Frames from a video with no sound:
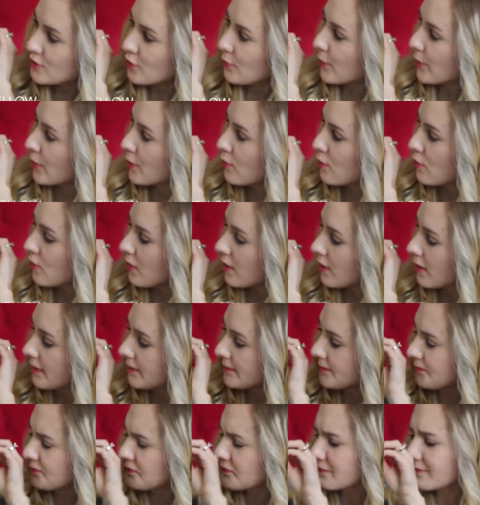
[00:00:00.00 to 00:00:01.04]
super
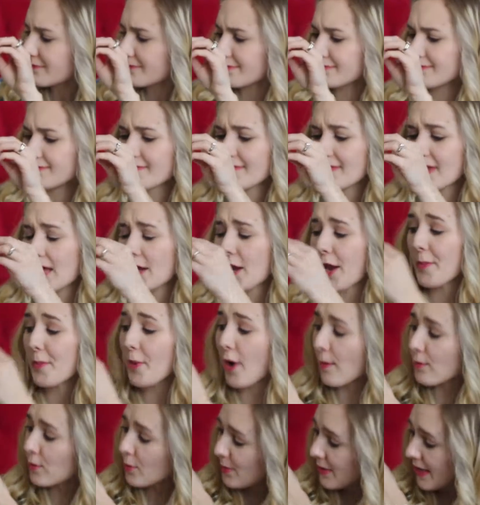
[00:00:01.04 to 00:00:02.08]
cool. And I
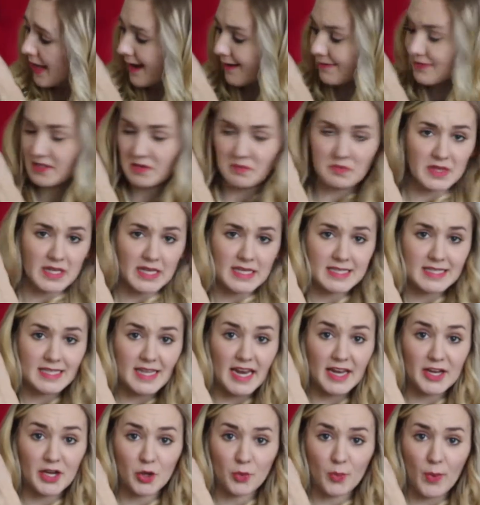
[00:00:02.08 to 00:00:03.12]
probably have some things
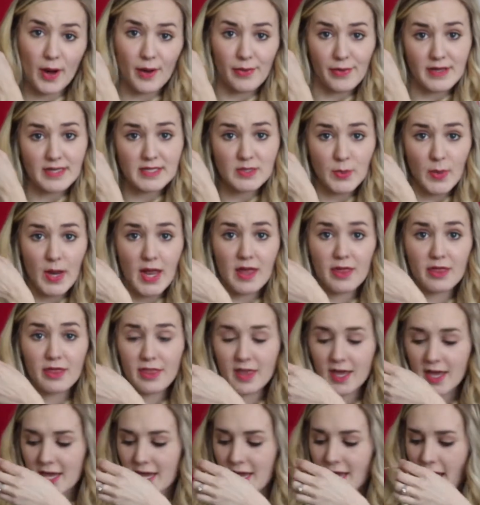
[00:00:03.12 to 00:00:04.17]
that I could wear this with.
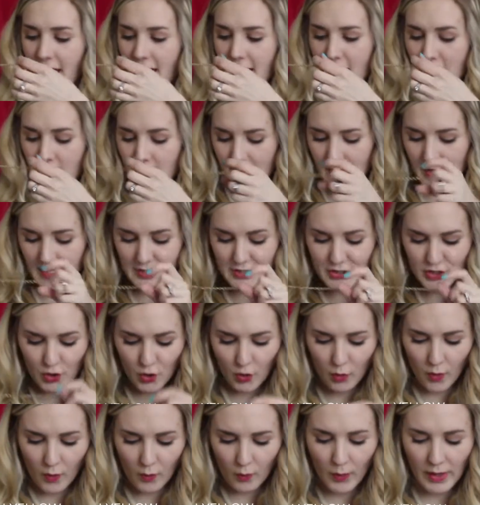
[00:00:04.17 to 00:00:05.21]
Um, and
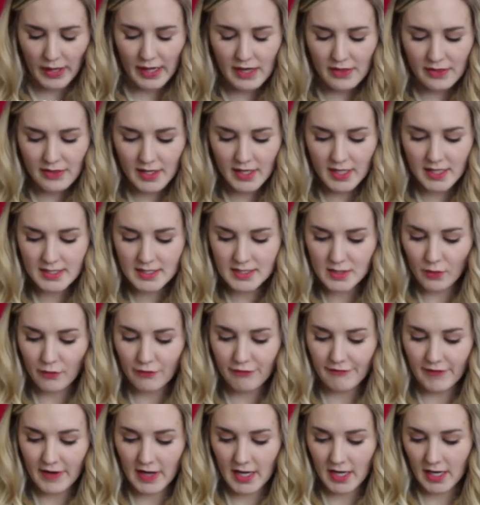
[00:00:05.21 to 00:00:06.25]
so what I think is
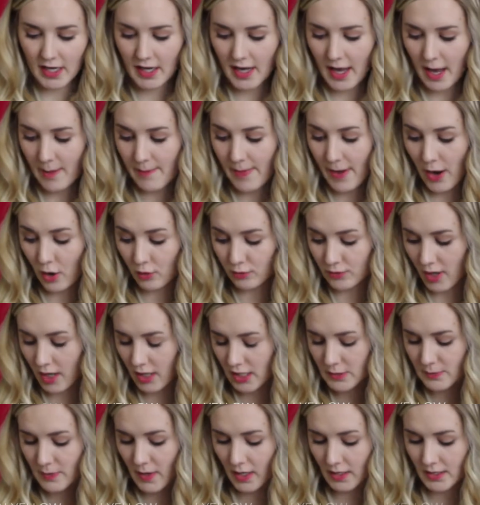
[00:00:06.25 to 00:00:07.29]
so fun about
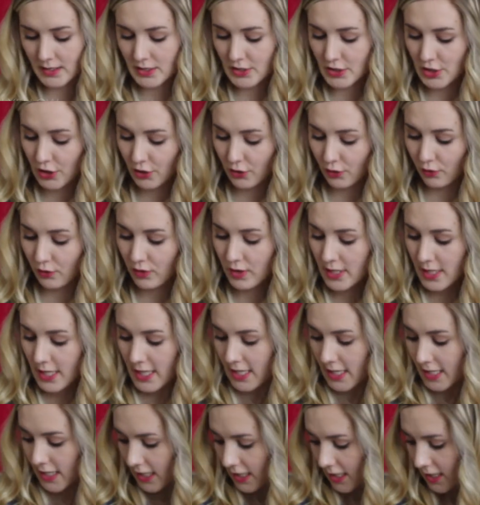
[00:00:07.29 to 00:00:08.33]
Rocksbox 2
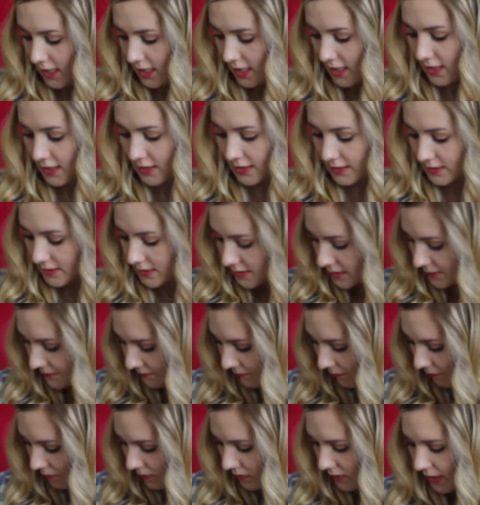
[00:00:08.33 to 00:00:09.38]
is
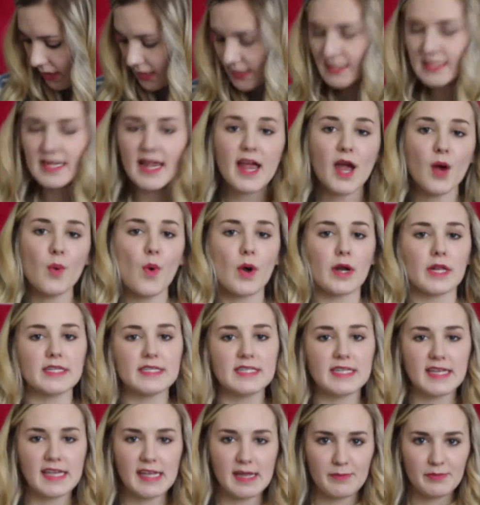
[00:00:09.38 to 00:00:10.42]
say I
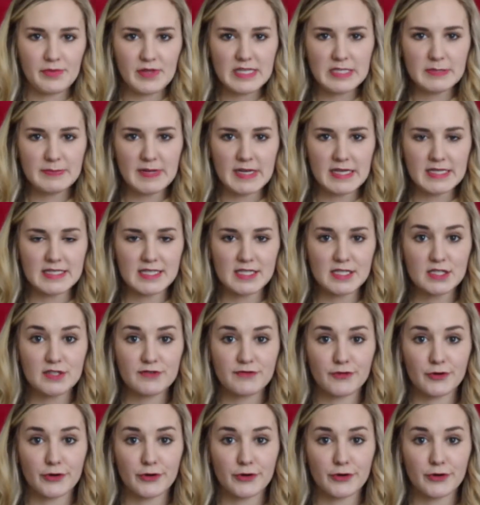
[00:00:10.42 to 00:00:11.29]
wanted to keep these pieces